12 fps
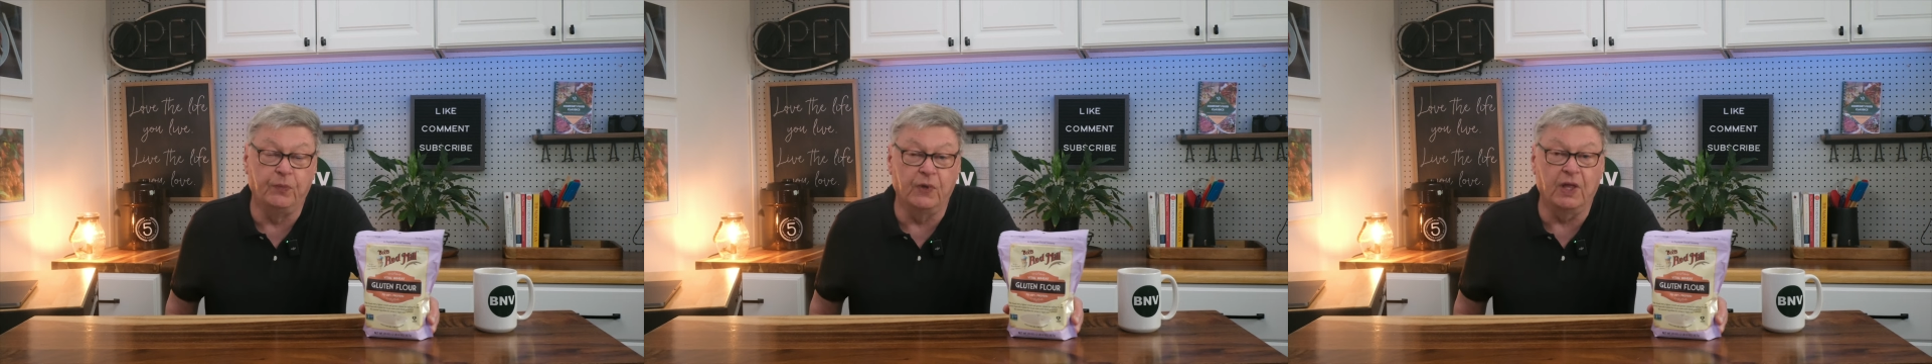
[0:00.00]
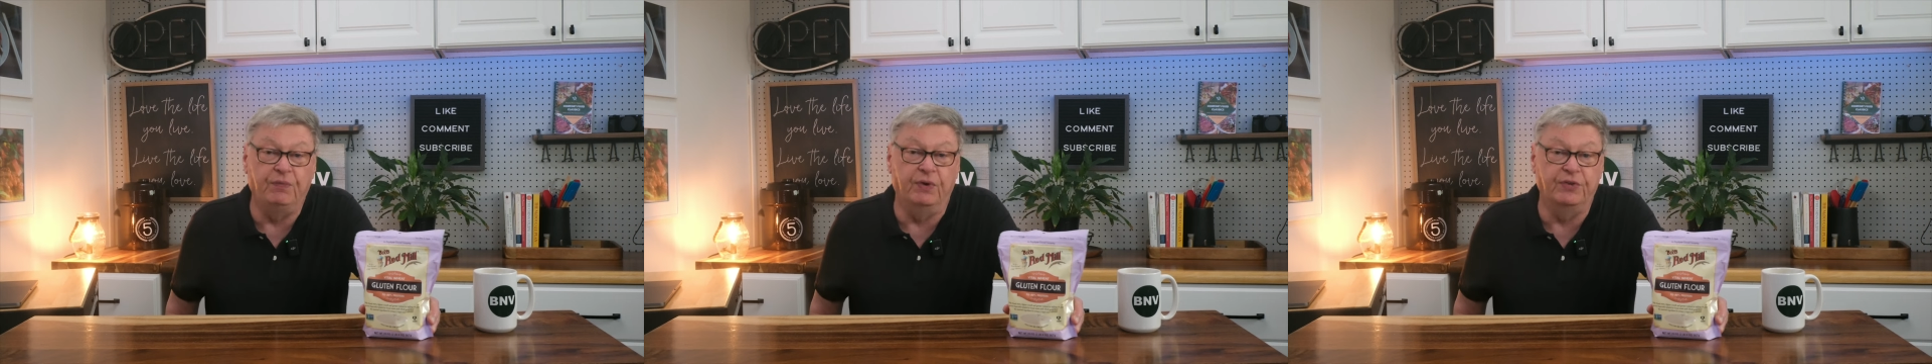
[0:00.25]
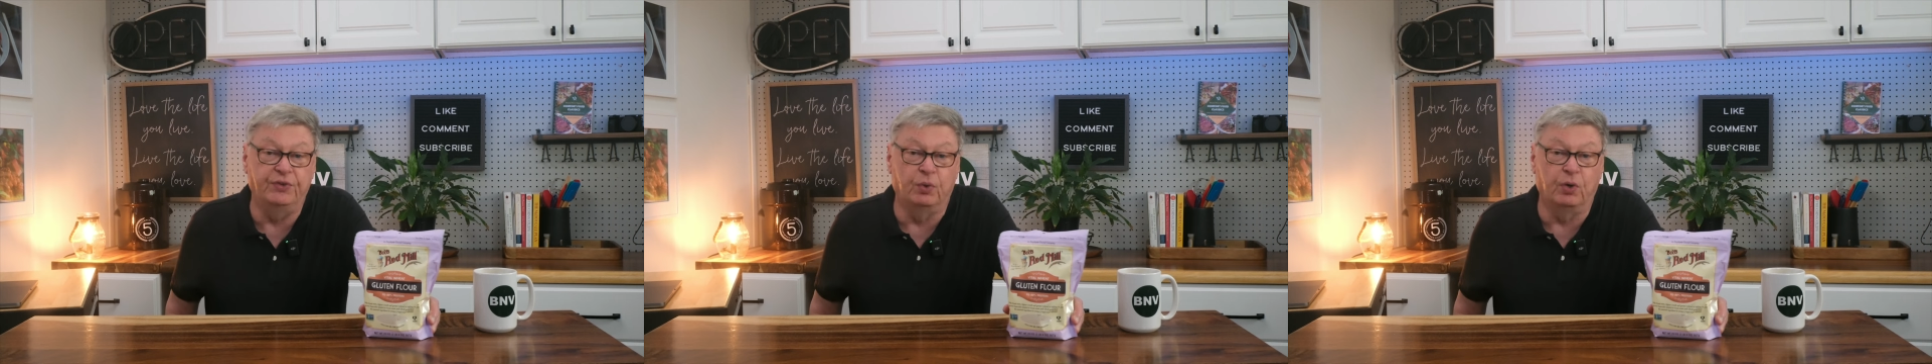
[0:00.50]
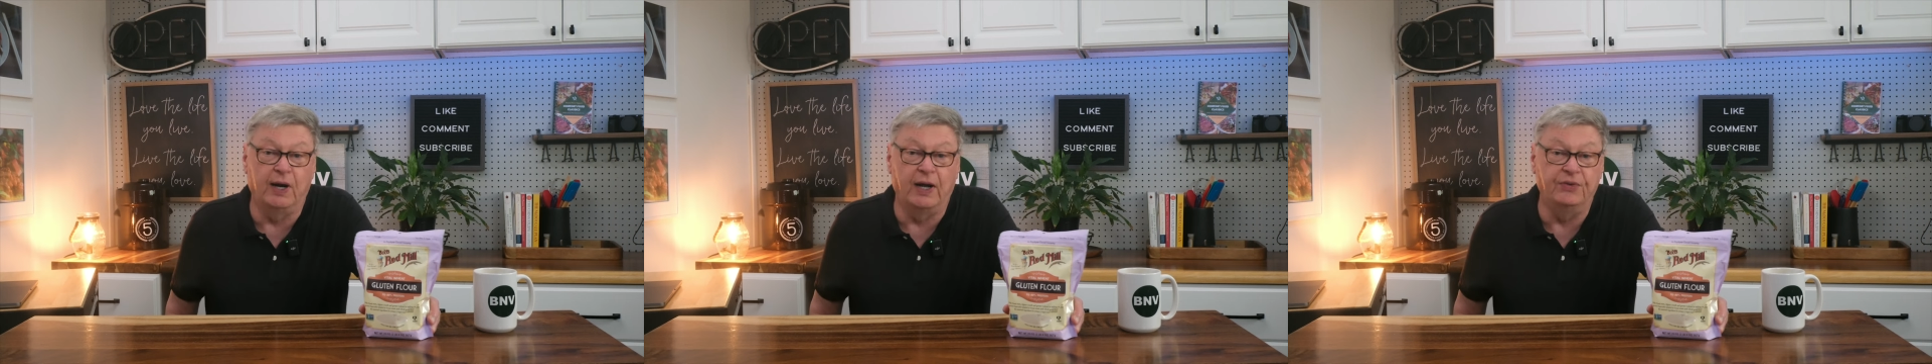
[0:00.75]
If your
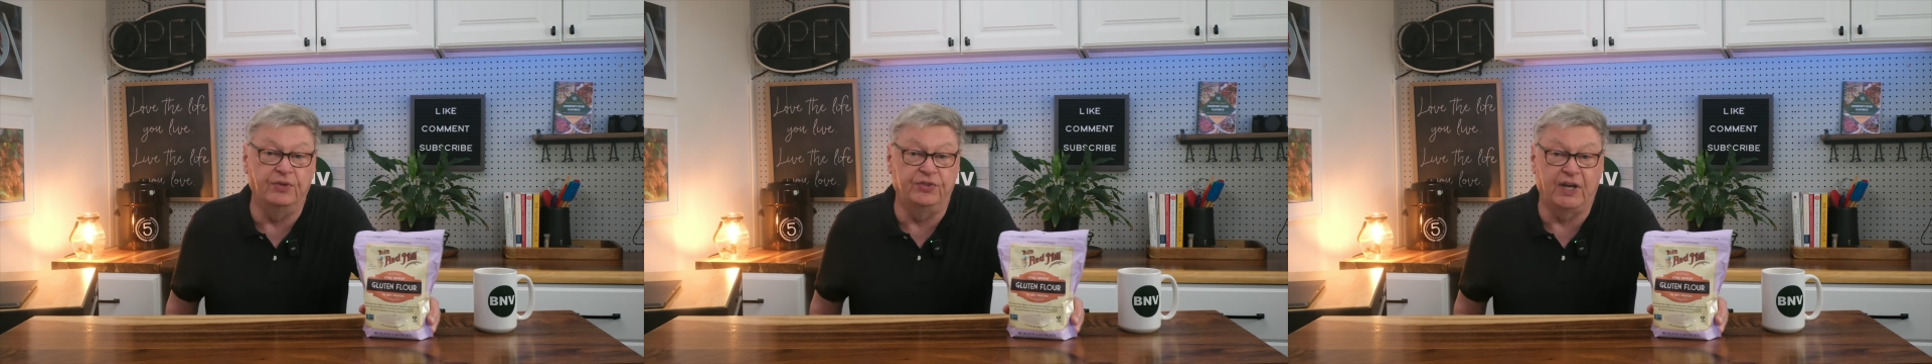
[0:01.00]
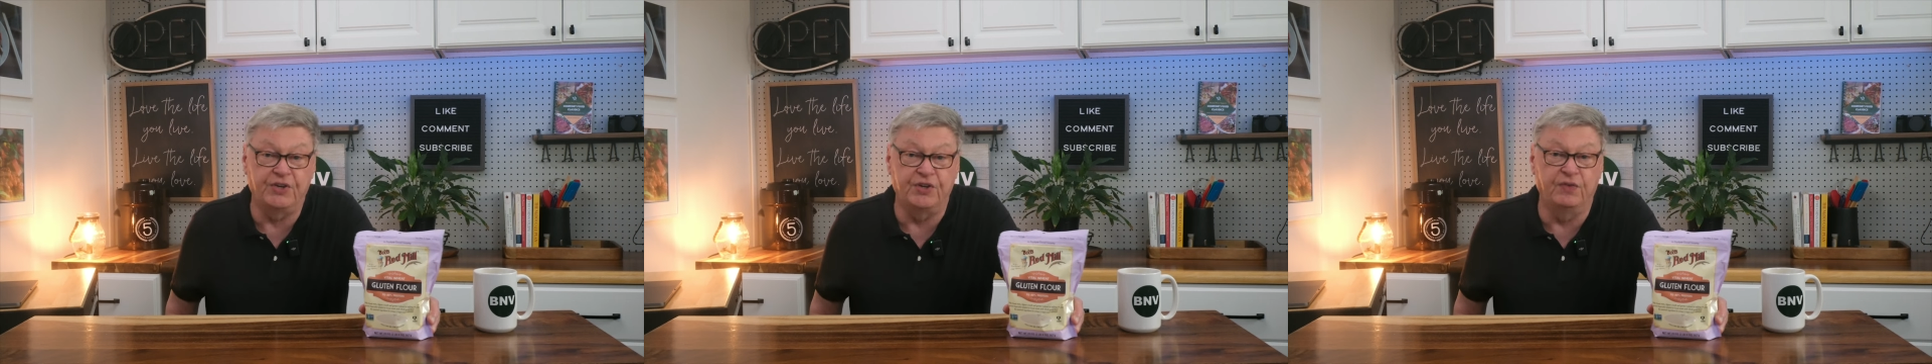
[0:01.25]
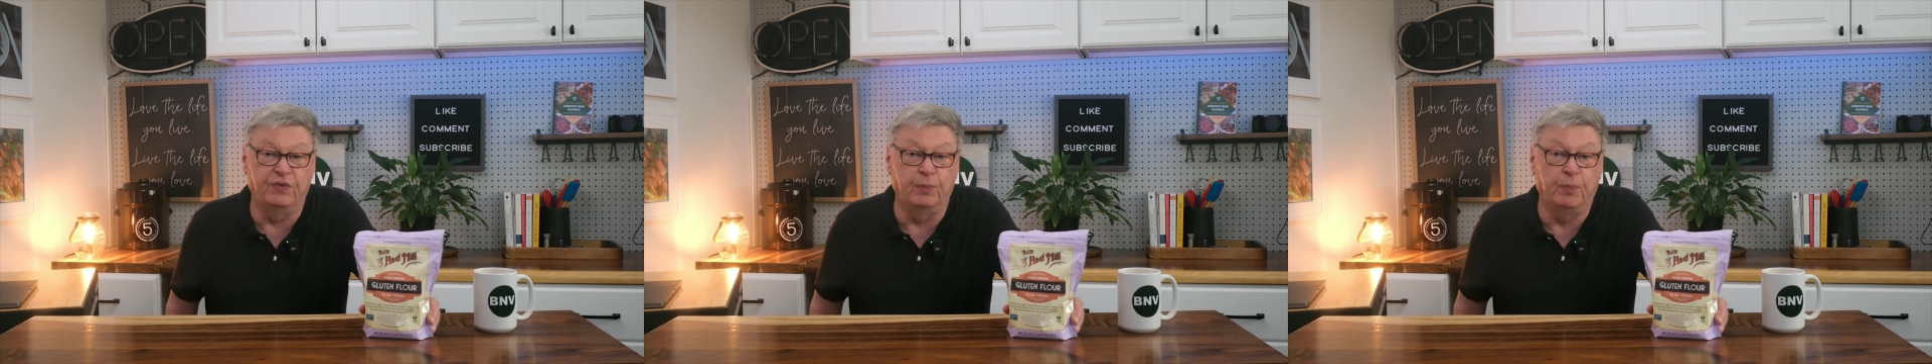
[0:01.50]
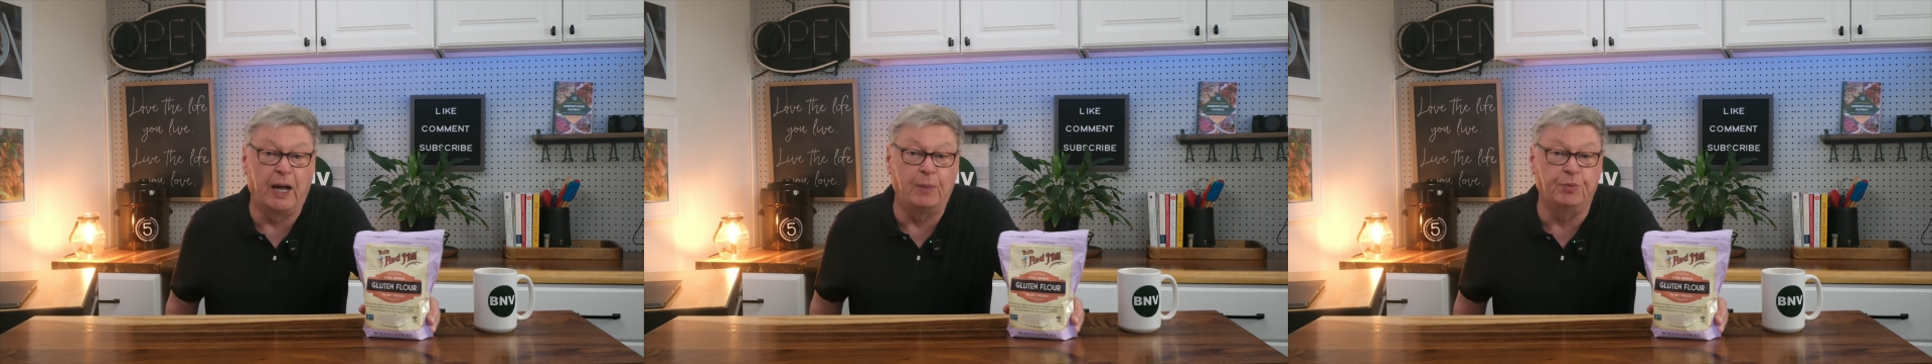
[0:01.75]
store has a section for
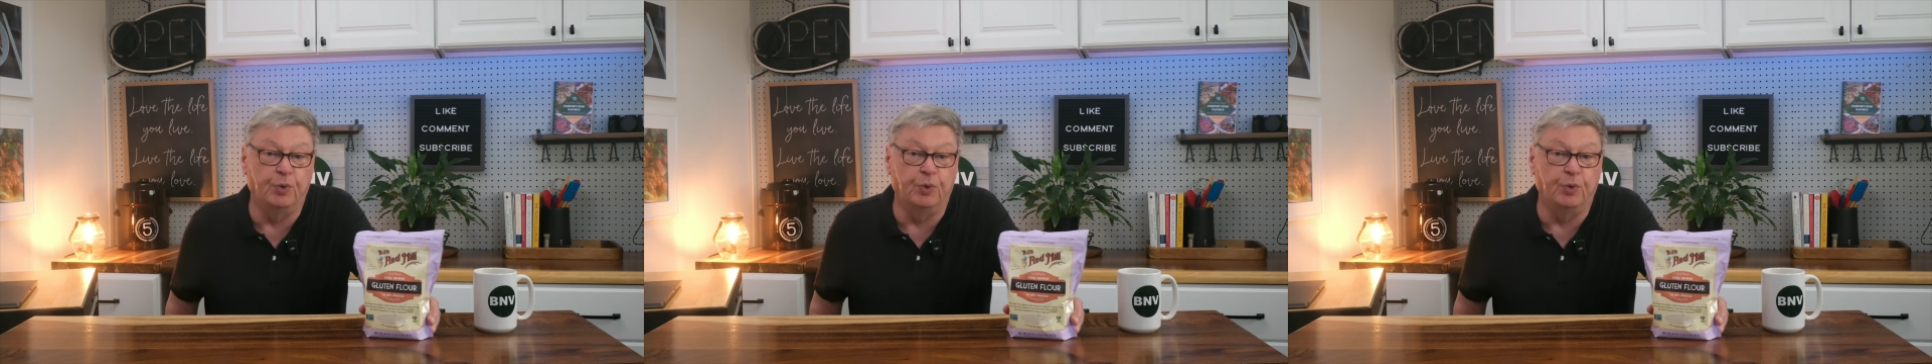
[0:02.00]
Bob's